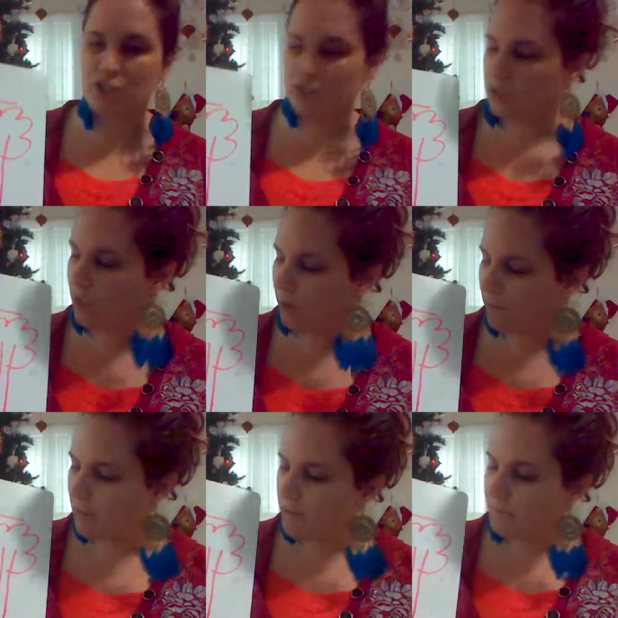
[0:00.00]
So
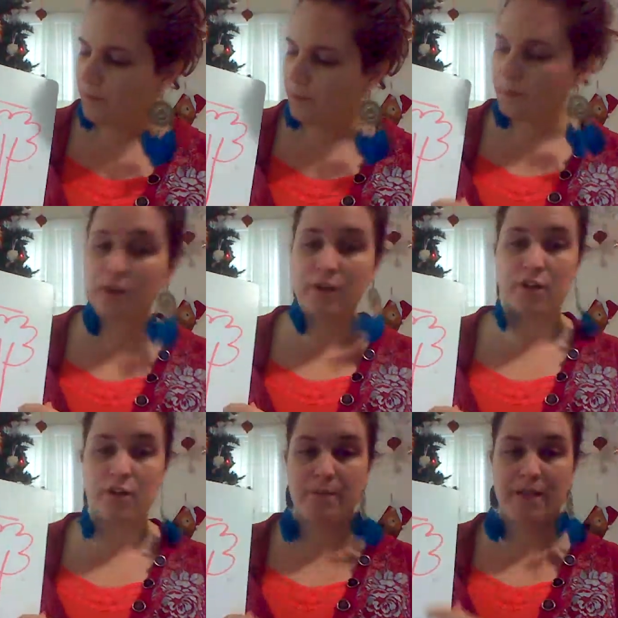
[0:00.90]
a bird could
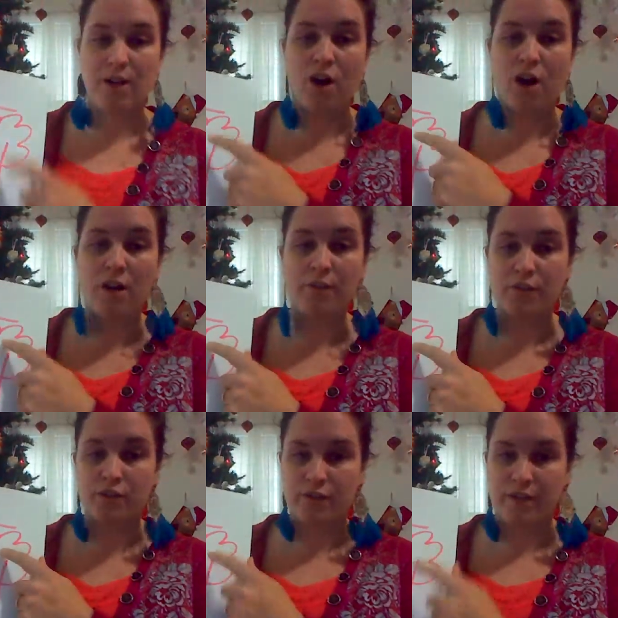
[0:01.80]
be on the
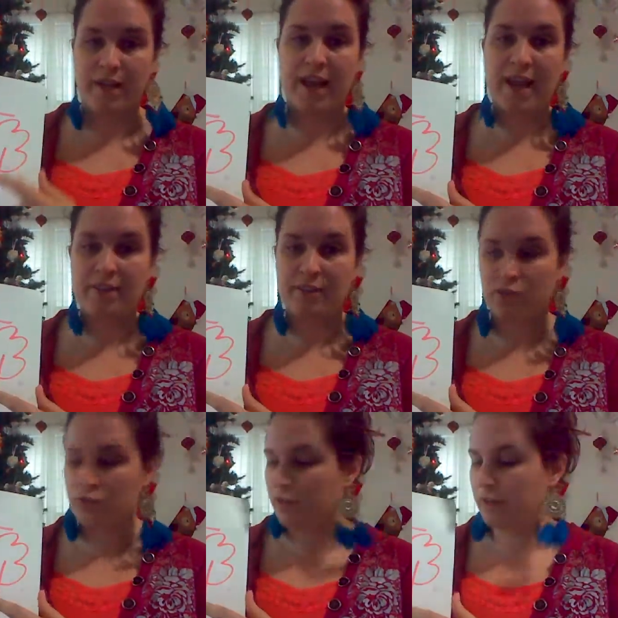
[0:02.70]
tree, at the
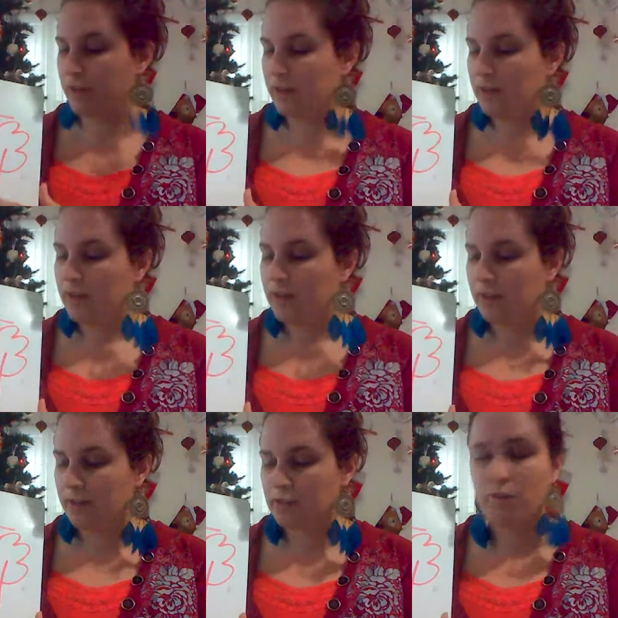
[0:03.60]
tree. A
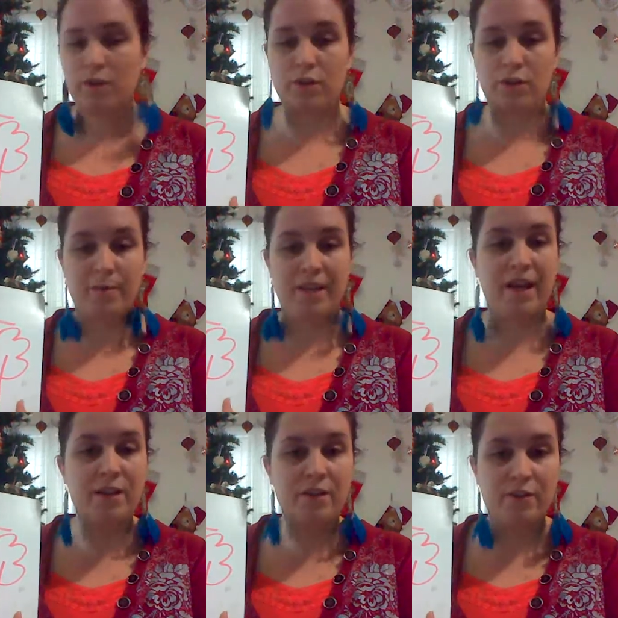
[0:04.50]
squirrel could be
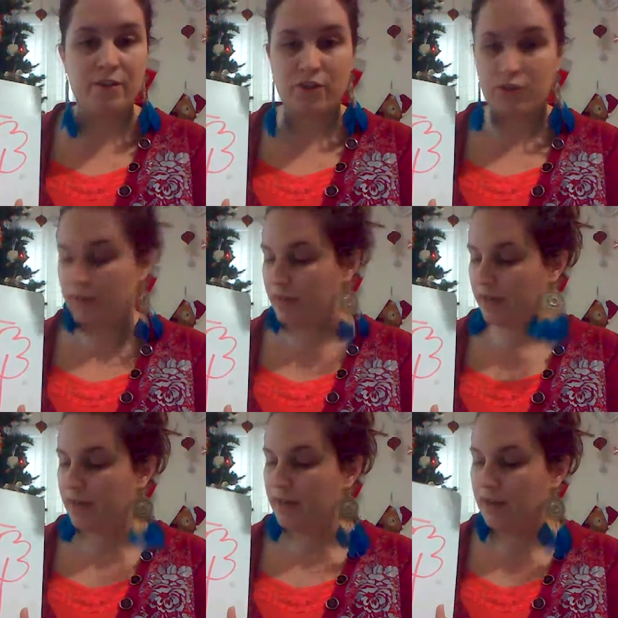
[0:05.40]
under the
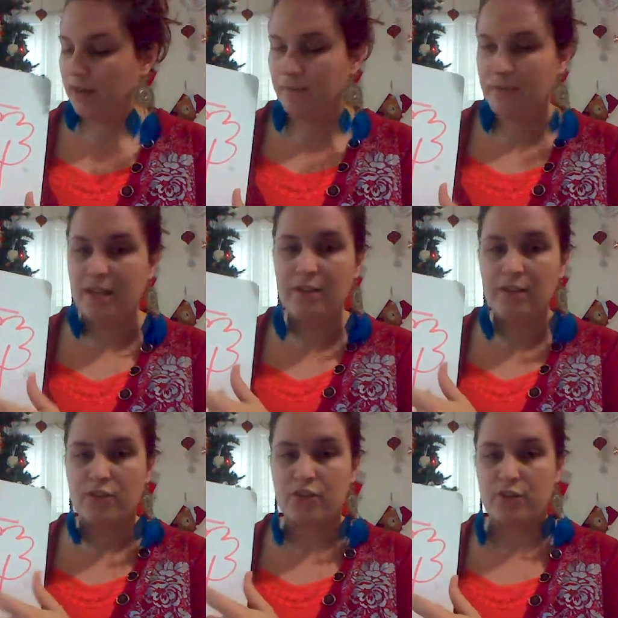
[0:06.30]
tree, in the
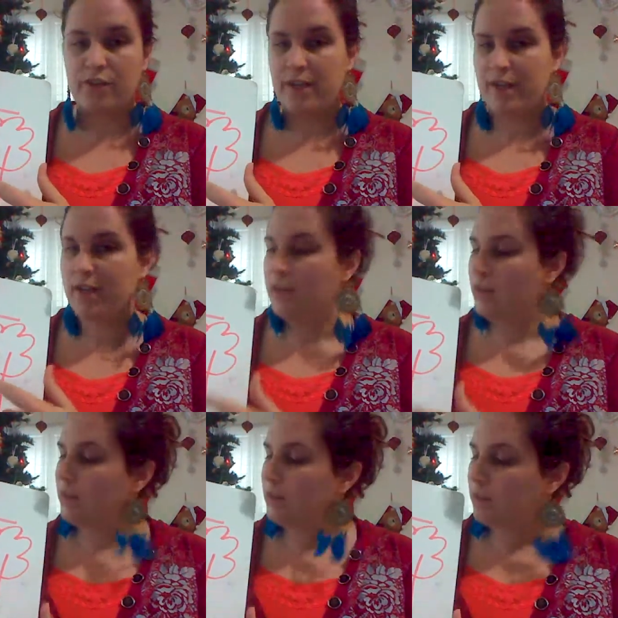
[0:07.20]
tree,
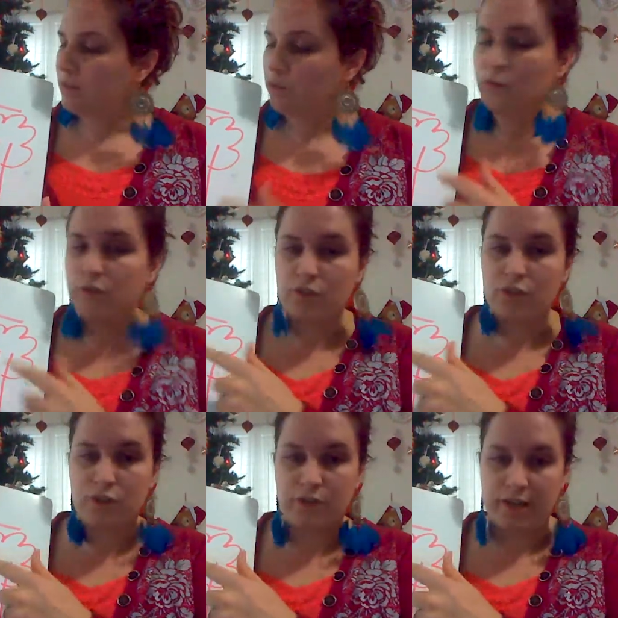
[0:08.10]
through the
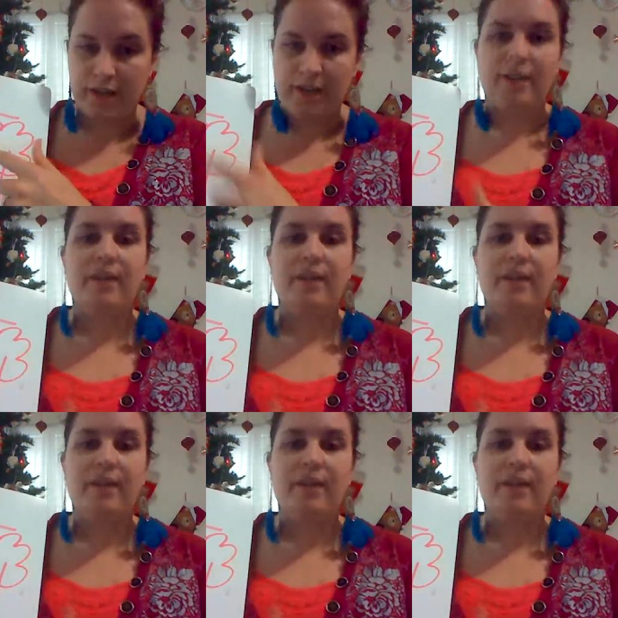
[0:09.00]
tree.